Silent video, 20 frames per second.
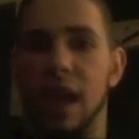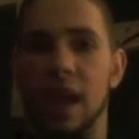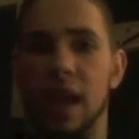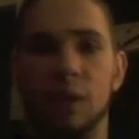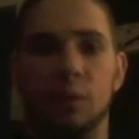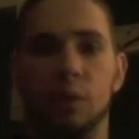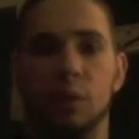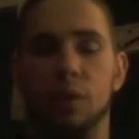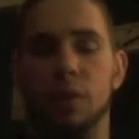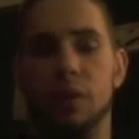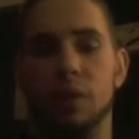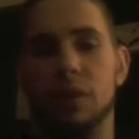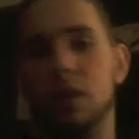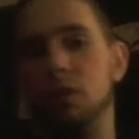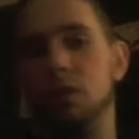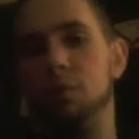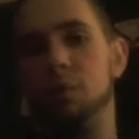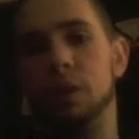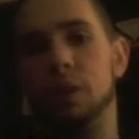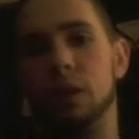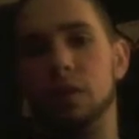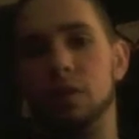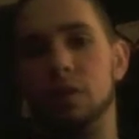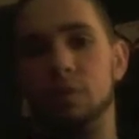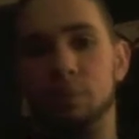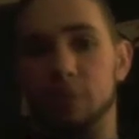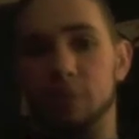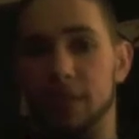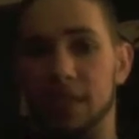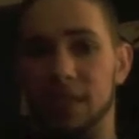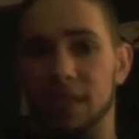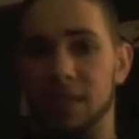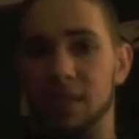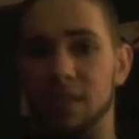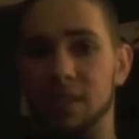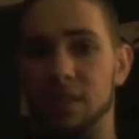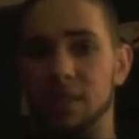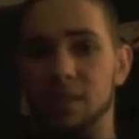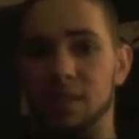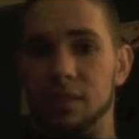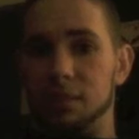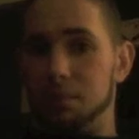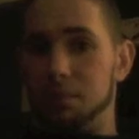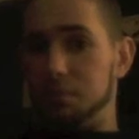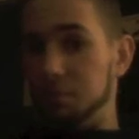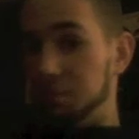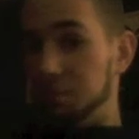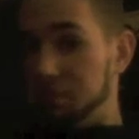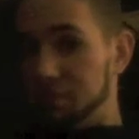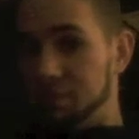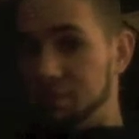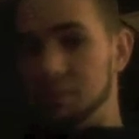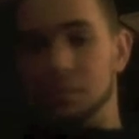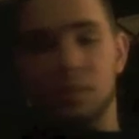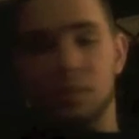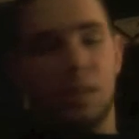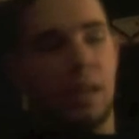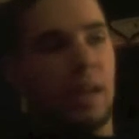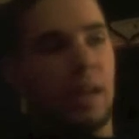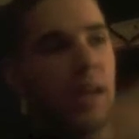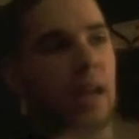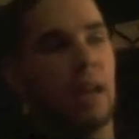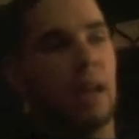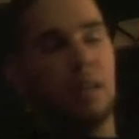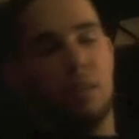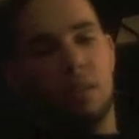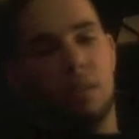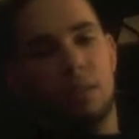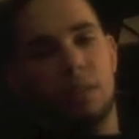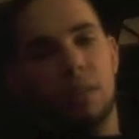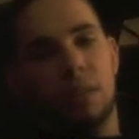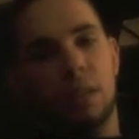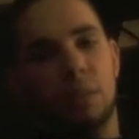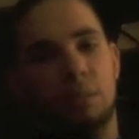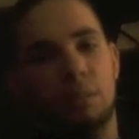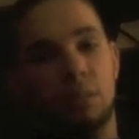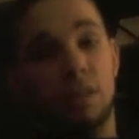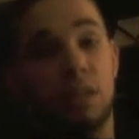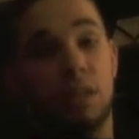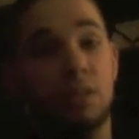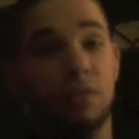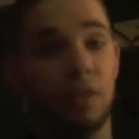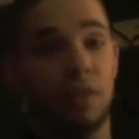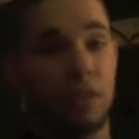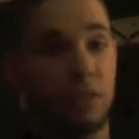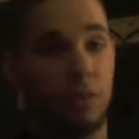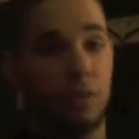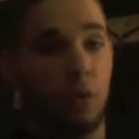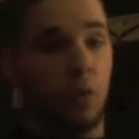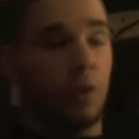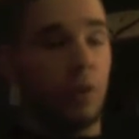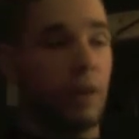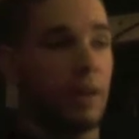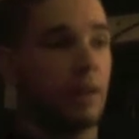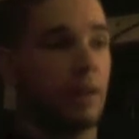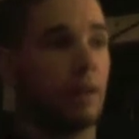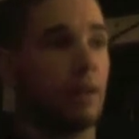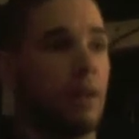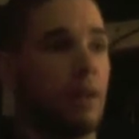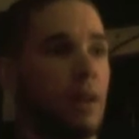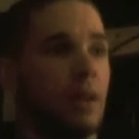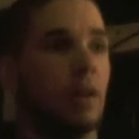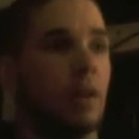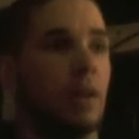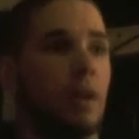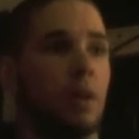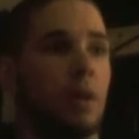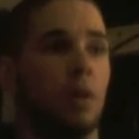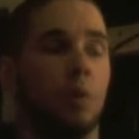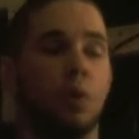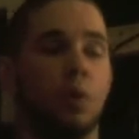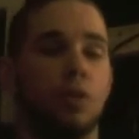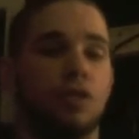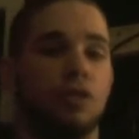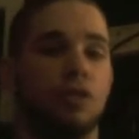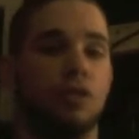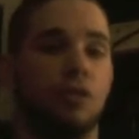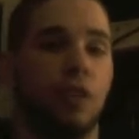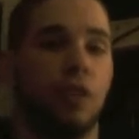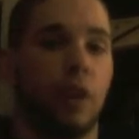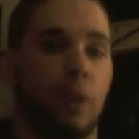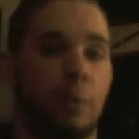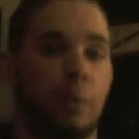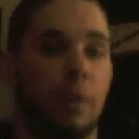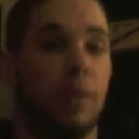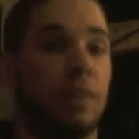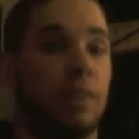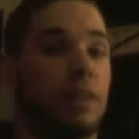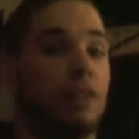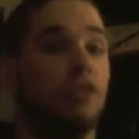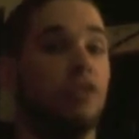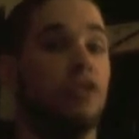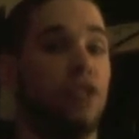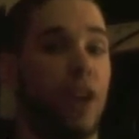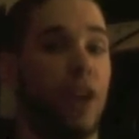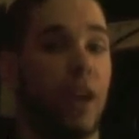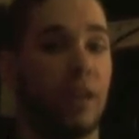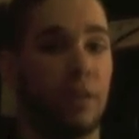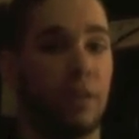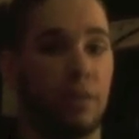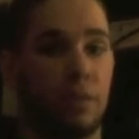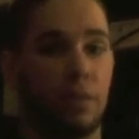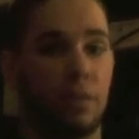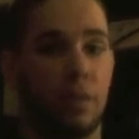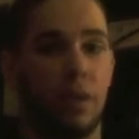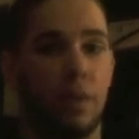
I don't know if that's how it's pronounced, Pettine, as the team's defensive coordinator, who was just fired by the Jets.